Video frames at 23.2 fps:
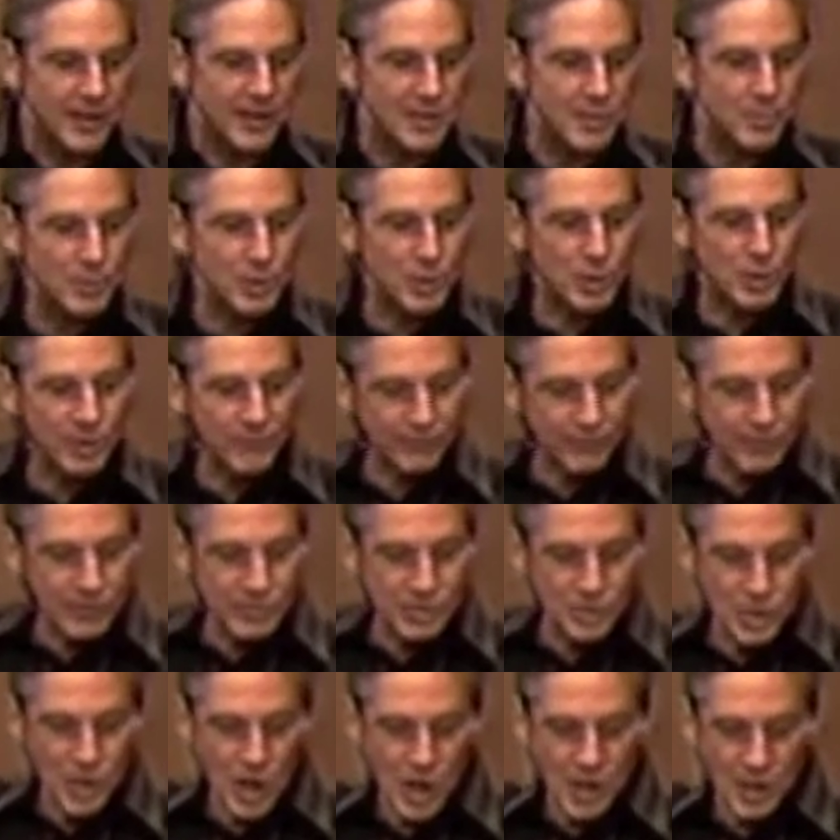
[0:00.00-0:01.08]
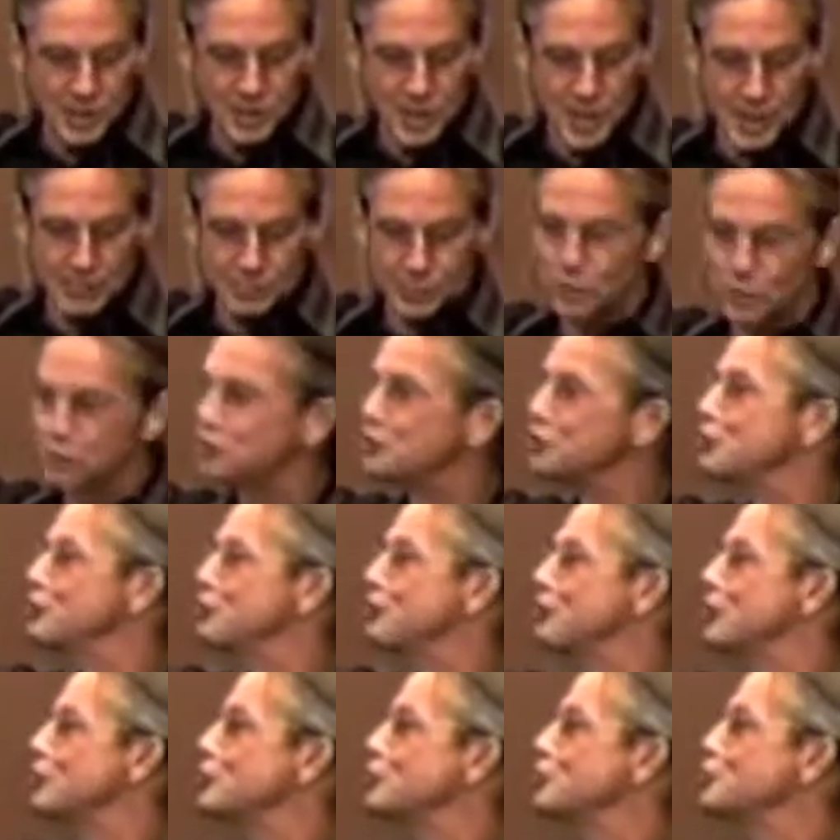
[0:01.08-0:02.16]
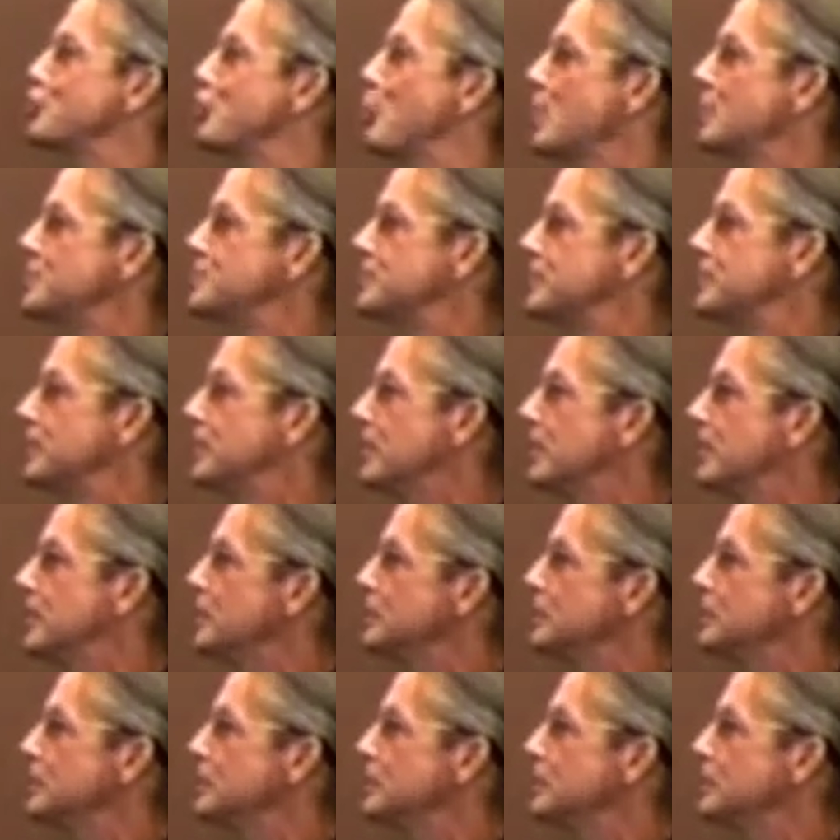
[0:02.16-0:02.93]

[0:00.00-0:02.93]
In the book of 1 John, chapter 2, verse 20,